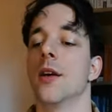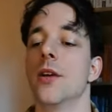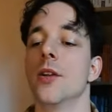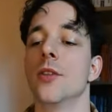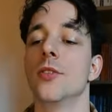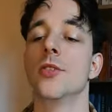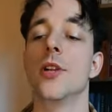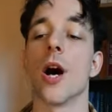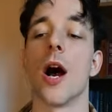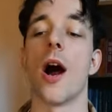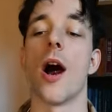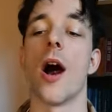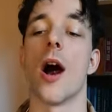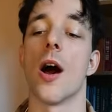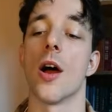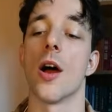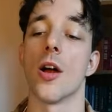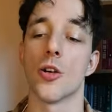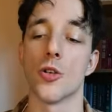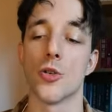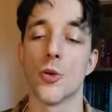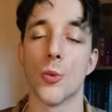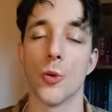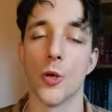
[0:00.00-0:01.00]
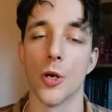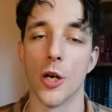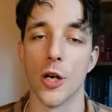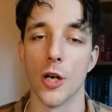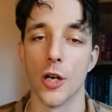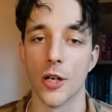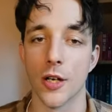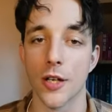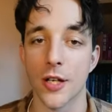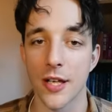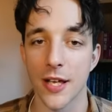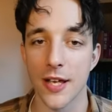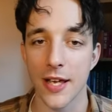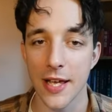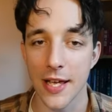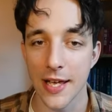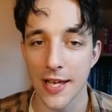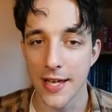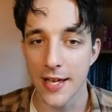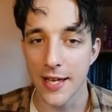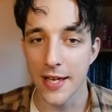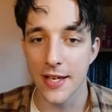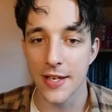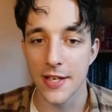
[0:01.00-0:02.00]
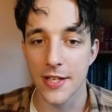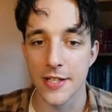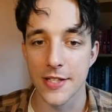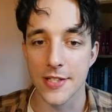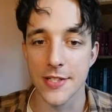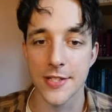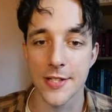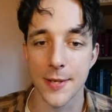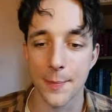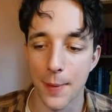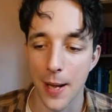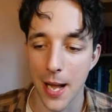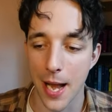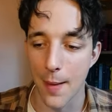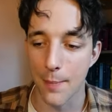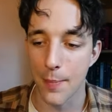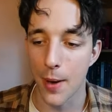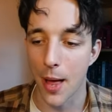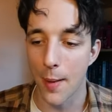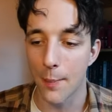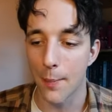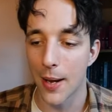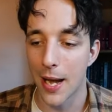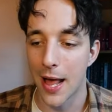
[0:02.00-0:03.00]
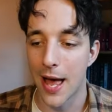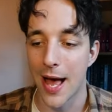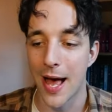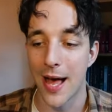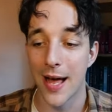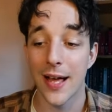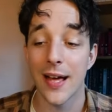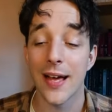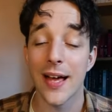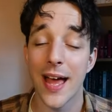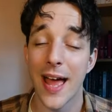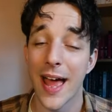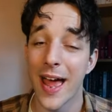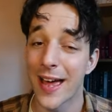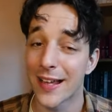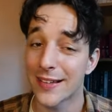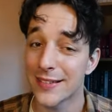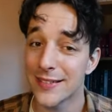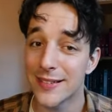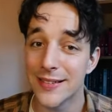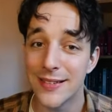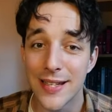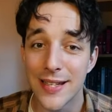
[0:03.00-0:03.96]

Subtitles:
The artwork is blah, blah, blah, and